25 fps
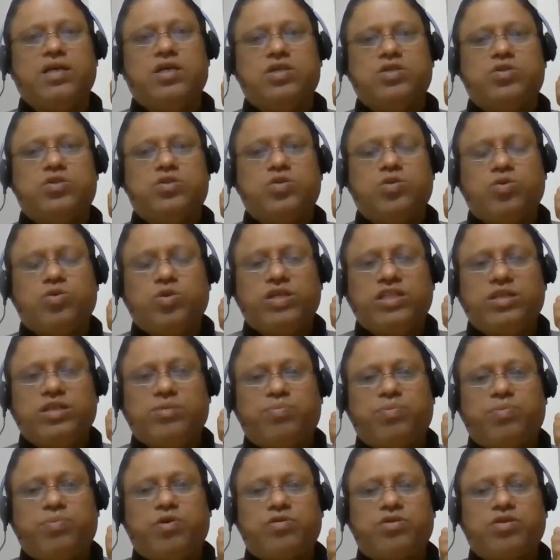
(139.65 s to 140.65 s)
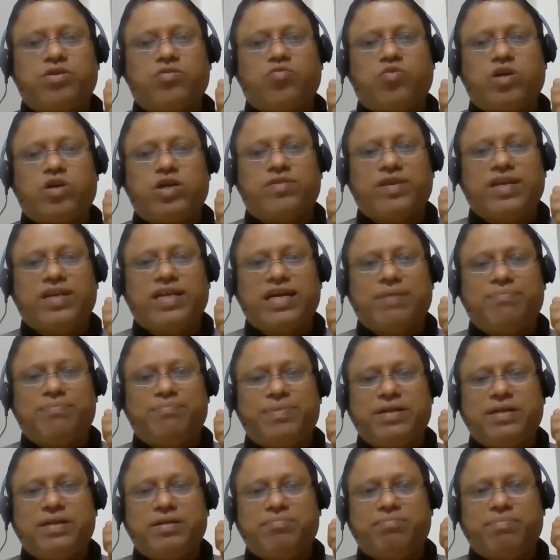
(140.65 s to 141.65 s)
So in the process, what will
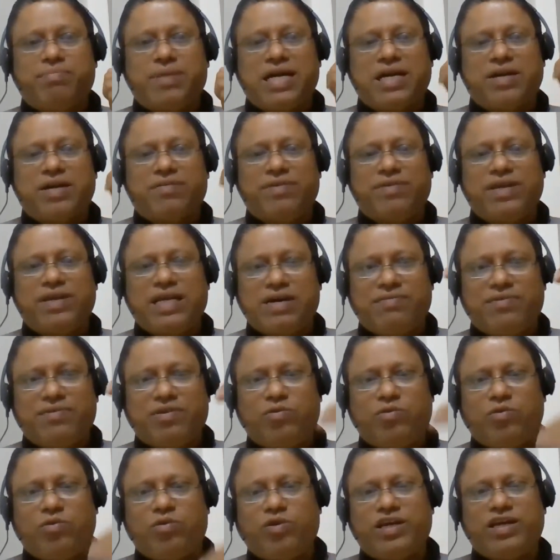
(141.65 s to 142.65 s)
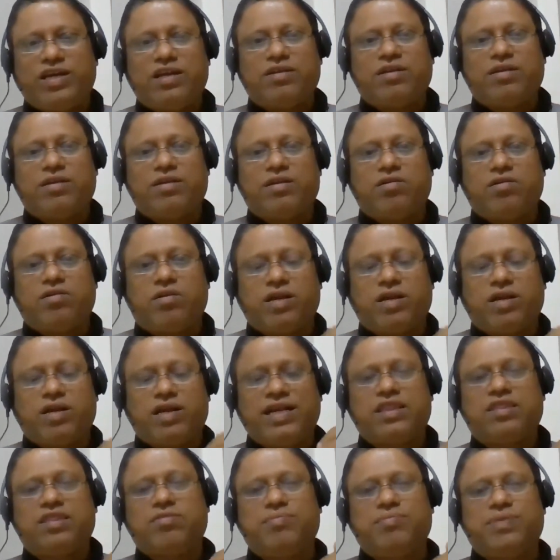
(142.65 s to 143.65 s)
happen? Bank will have a lower or
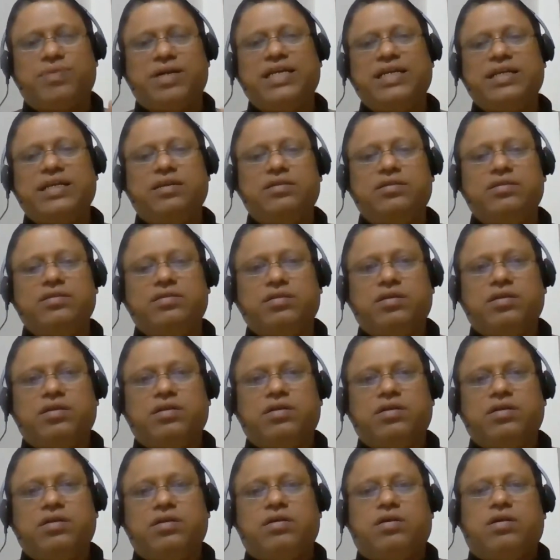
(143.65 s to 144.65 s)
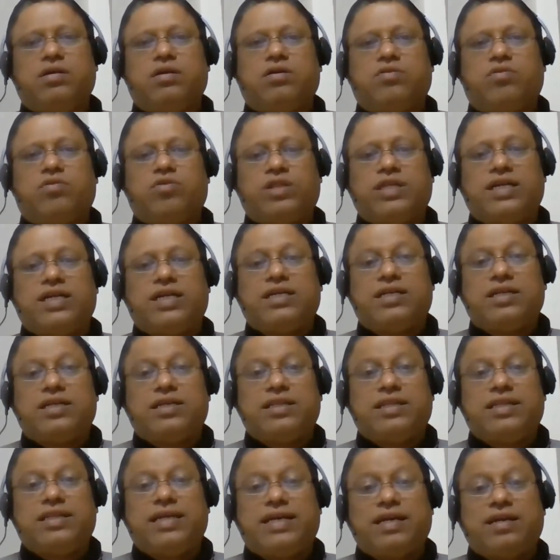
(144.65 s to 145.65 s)
less money so that
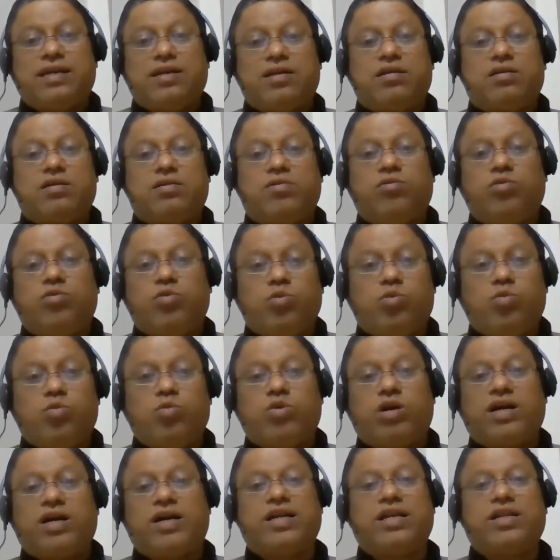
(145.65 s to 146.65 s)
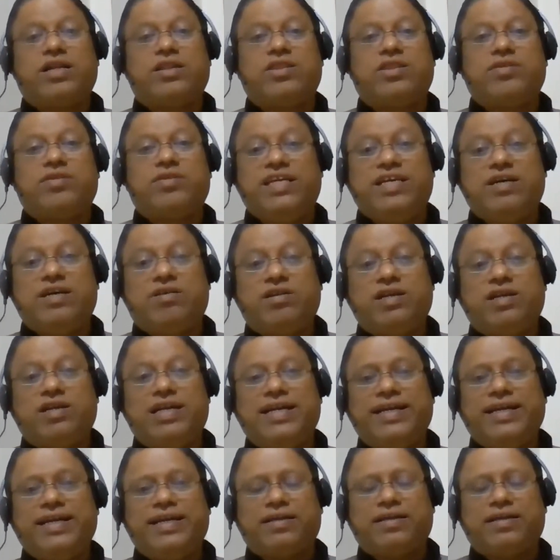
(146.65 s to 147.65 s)
they cannot go aggressively on
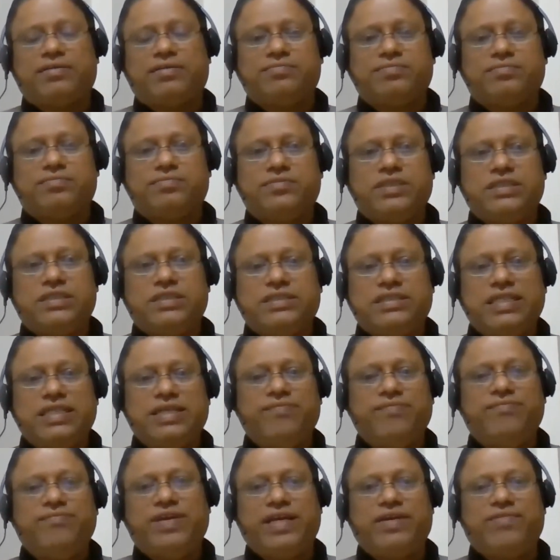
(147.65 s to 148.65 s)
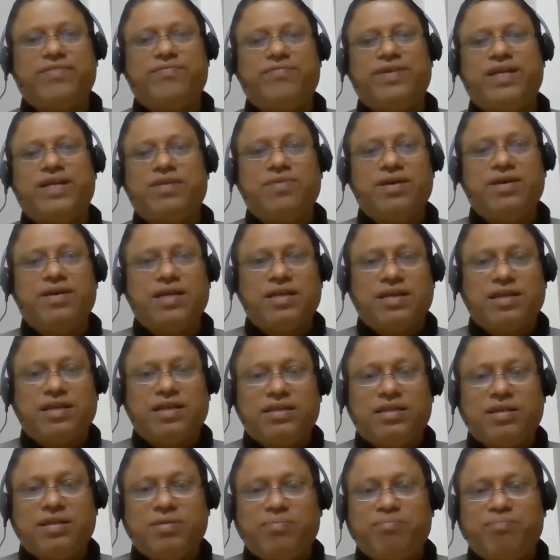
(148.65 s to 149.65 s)
lending. The same way, whenever
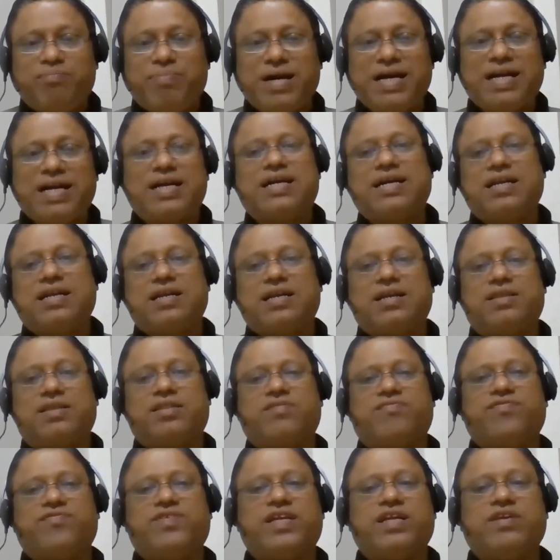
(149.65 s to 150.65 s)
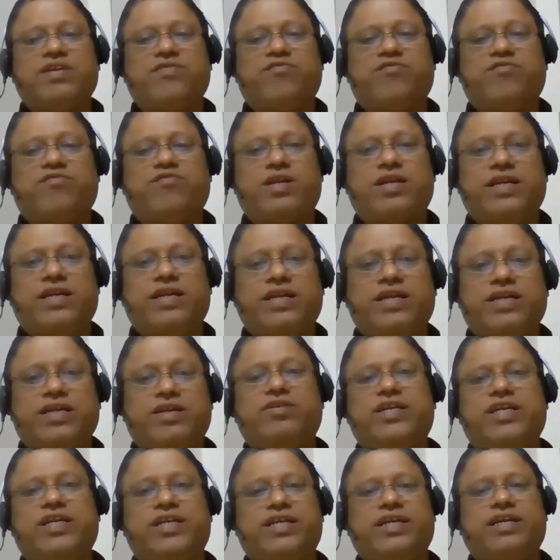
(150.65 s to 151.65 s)
the banker is suffering for a
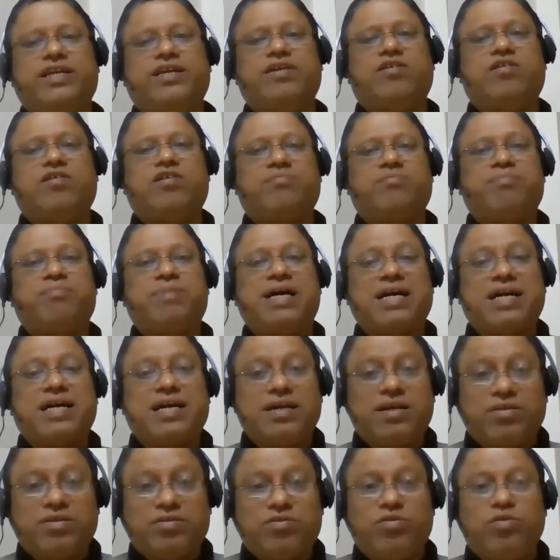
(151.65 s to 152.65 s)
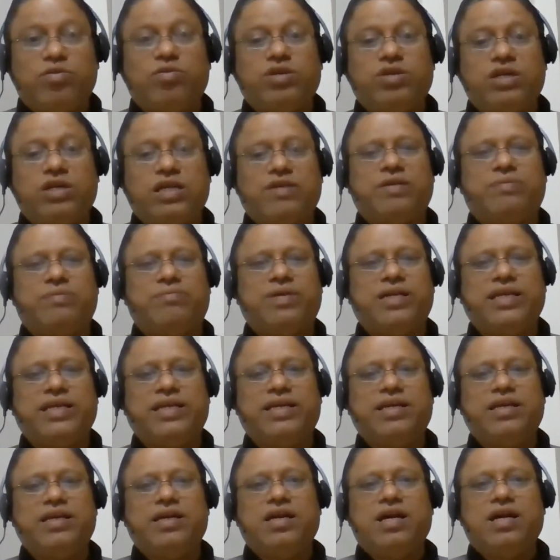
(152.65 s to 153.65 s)
liquidity or bankers don't have the
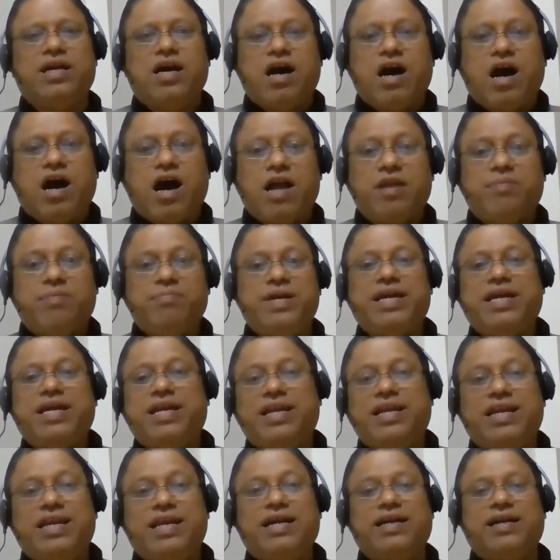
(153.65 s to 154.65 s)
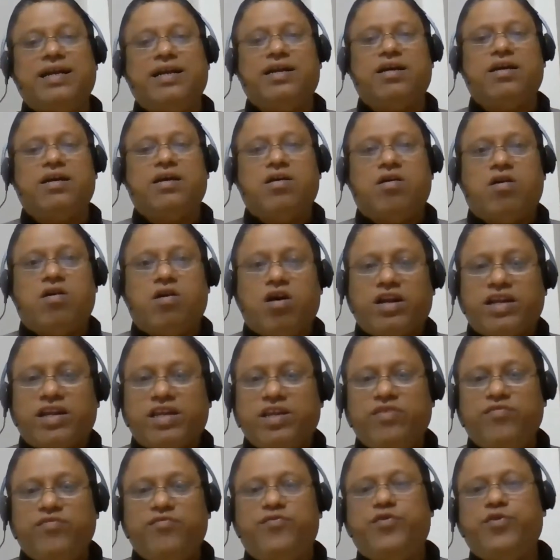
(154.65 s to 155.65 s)
money, RBI lend or
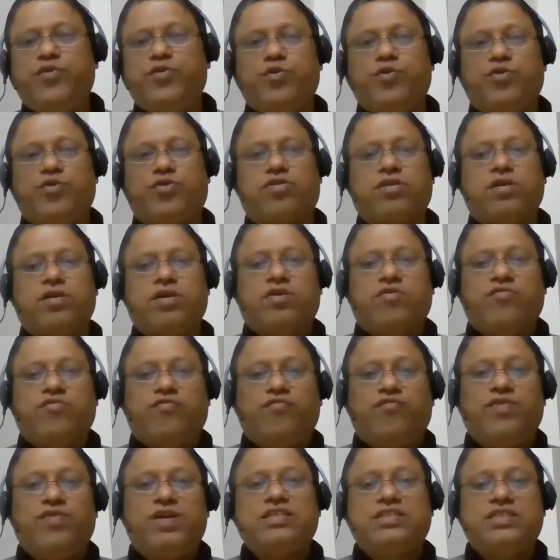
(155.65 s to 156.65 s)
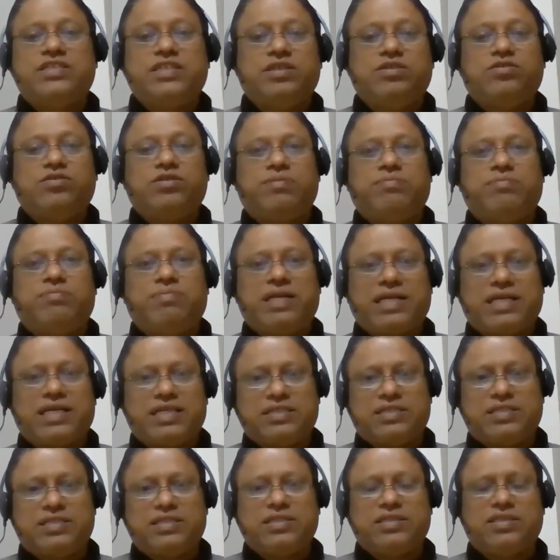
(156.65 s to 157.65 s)
infuse funds into the
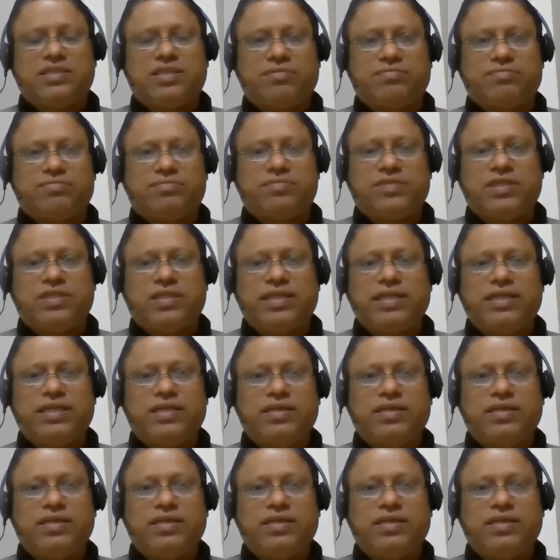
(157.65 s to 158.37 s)
banking system, right?